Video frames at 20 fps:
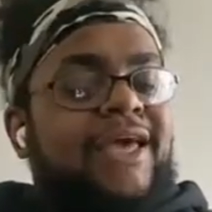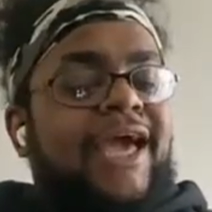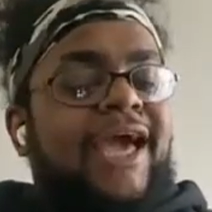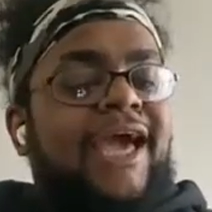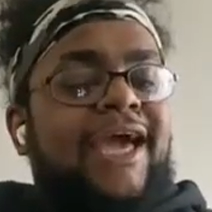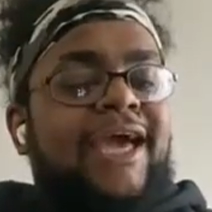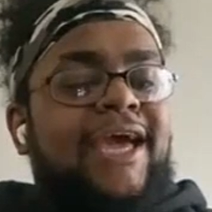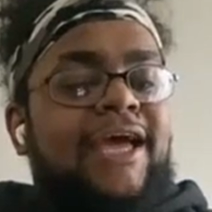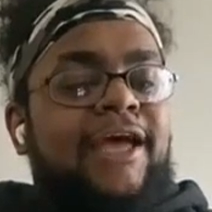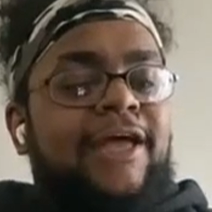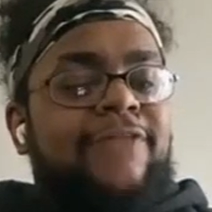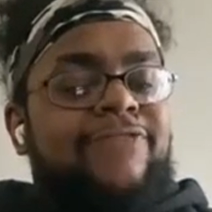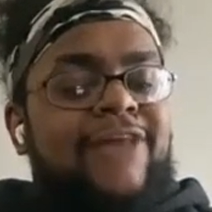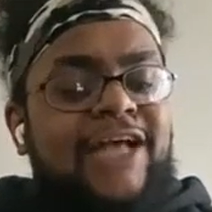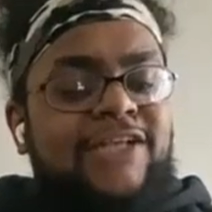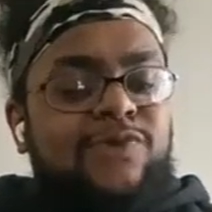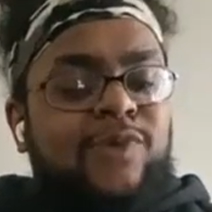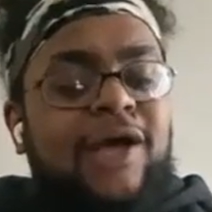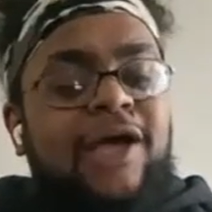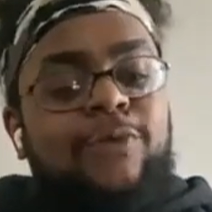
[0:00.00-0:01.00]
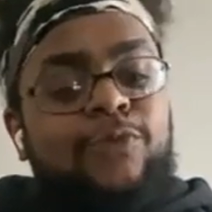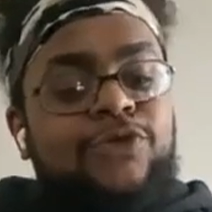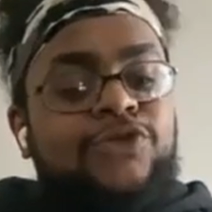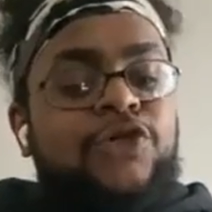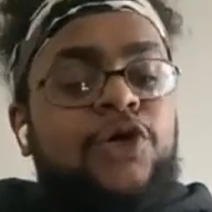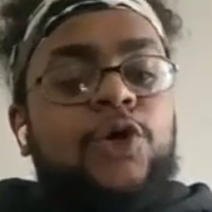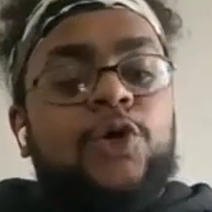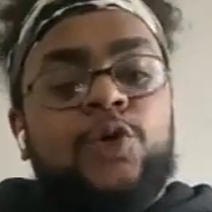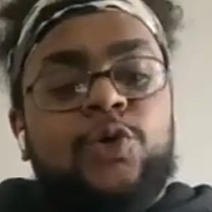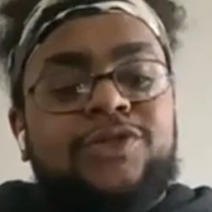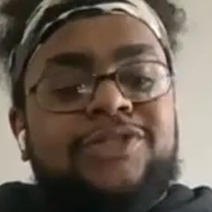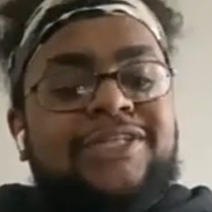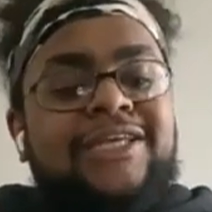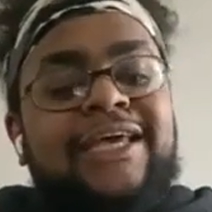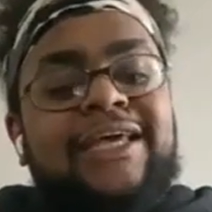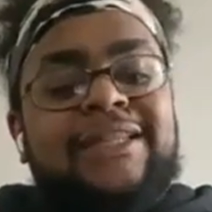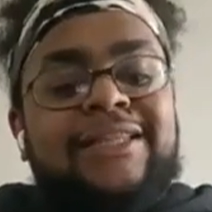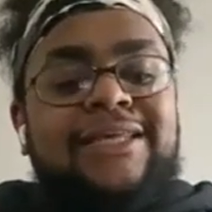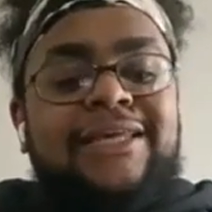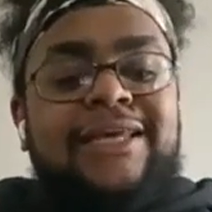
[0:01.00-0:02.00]
And that's why it was ode to
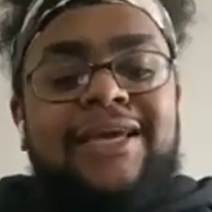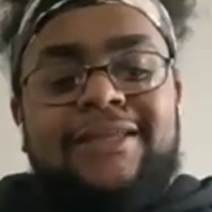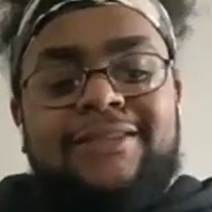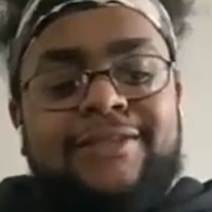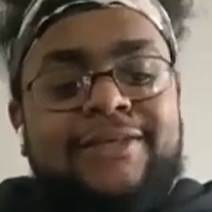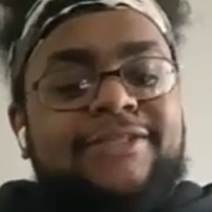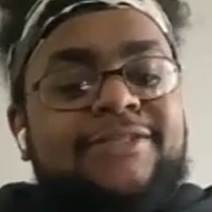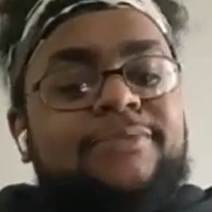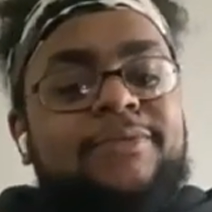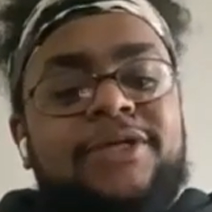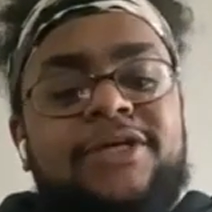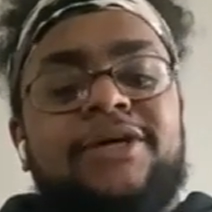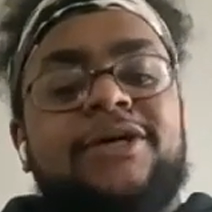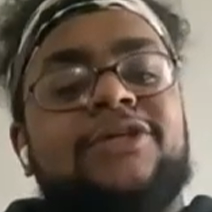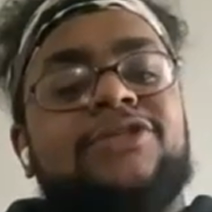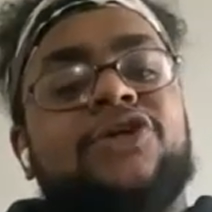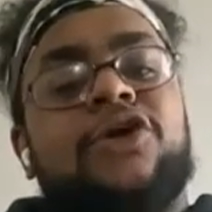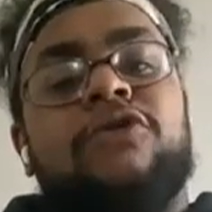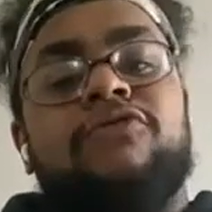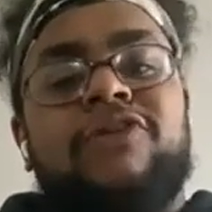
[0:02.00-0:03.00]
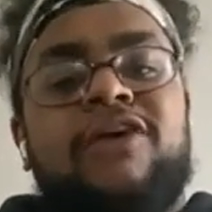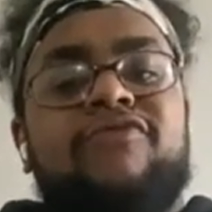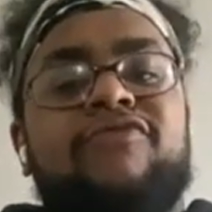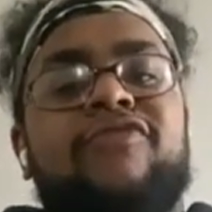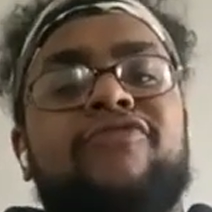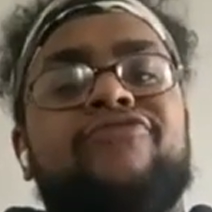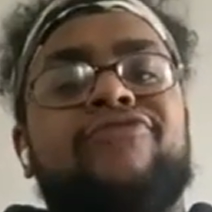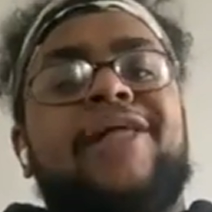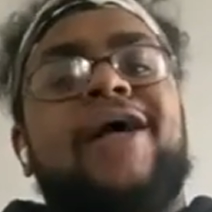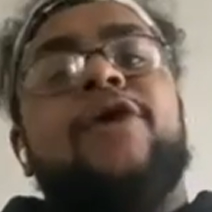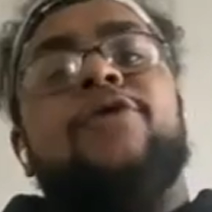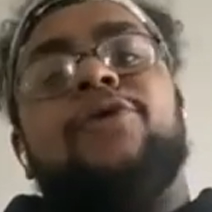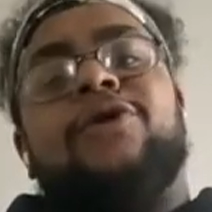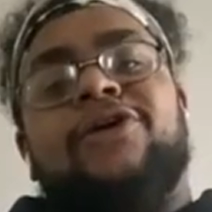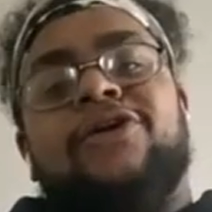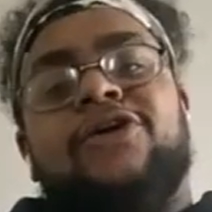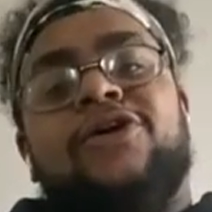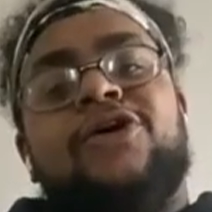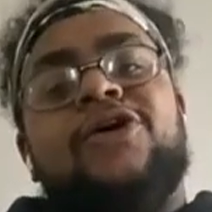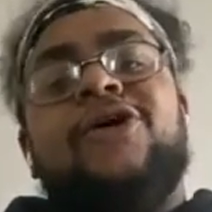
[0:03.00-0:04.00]
Helianthus, because her favorite
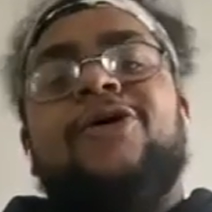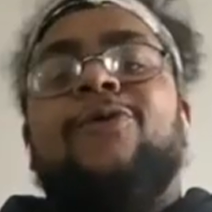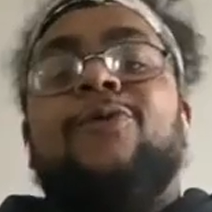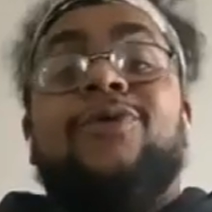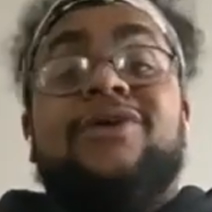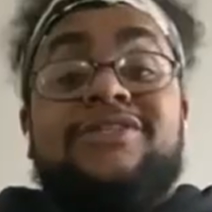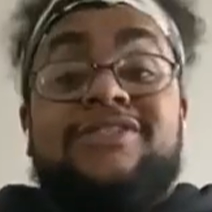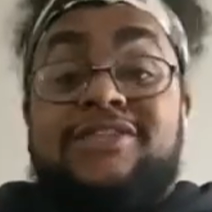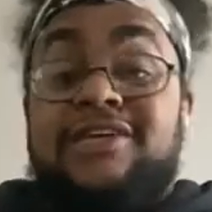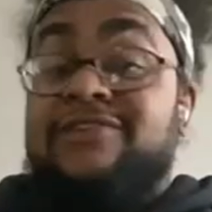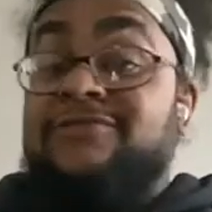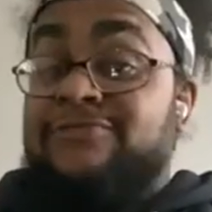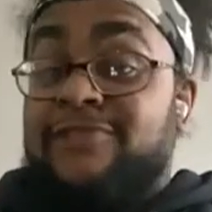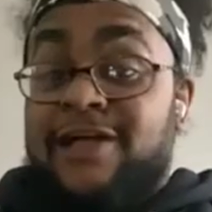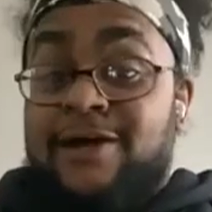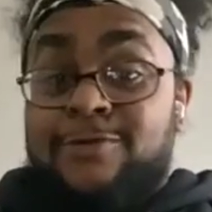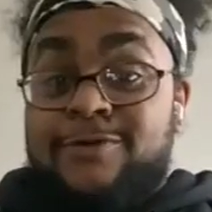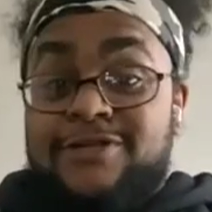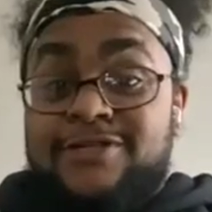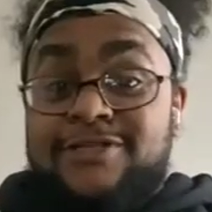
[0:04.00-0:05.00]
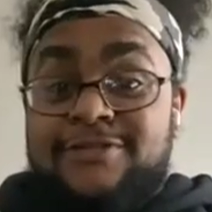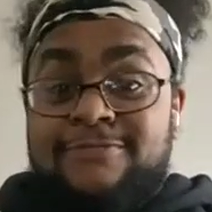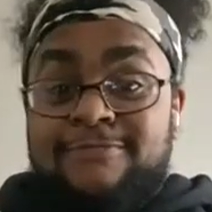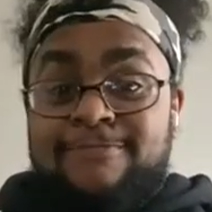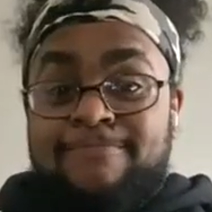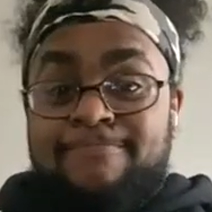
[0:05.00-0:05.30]
flower was sunflowers.